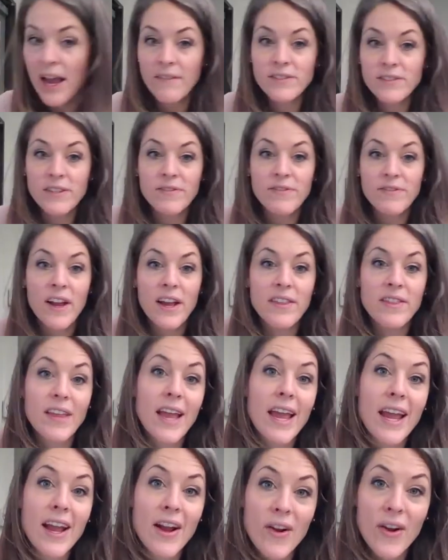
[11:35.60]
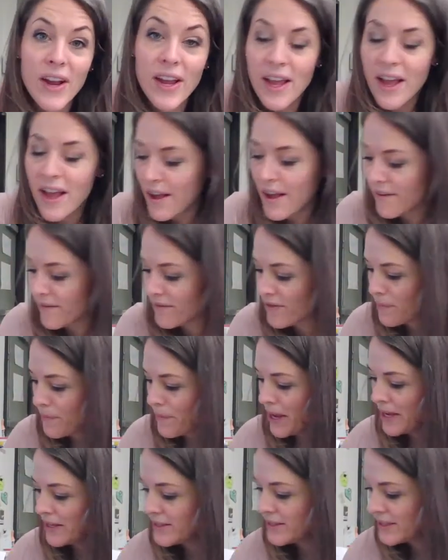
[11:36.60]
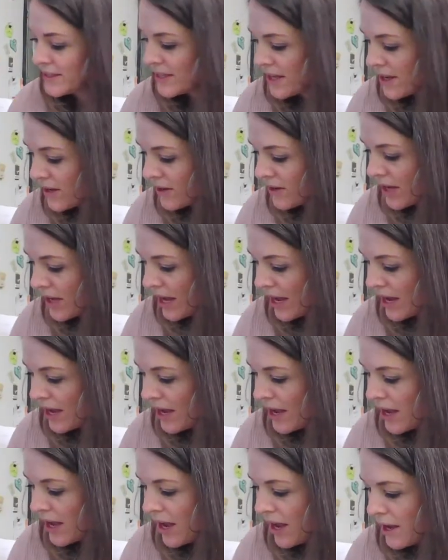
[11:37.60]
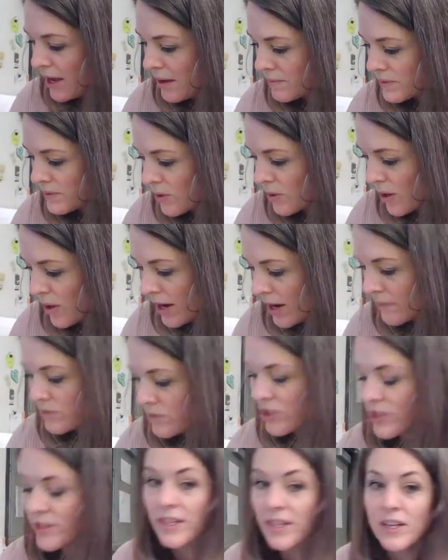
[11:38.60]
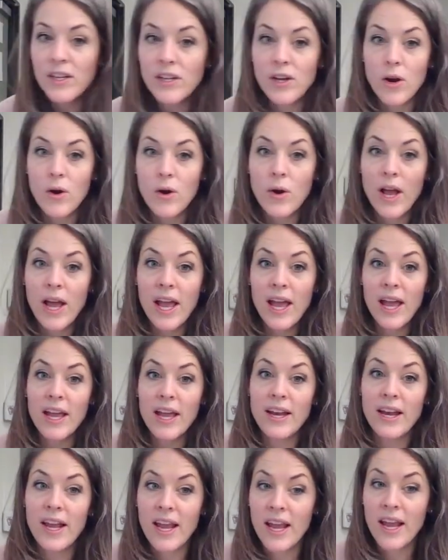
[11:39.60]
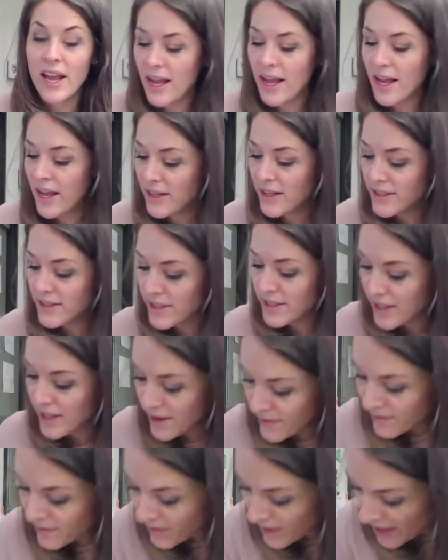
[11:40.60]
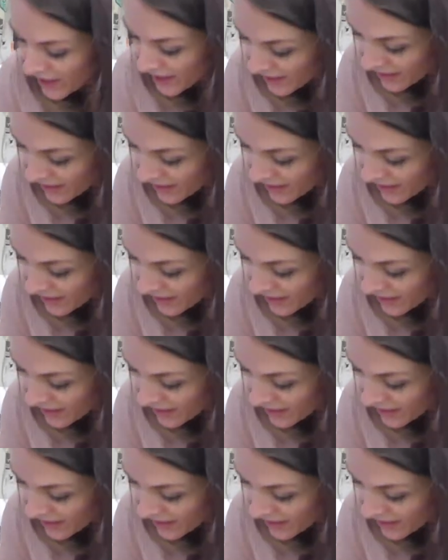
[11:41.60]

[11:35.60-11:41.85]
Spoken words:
to find the area of the base. Okay, so I'm just going to go ahead and find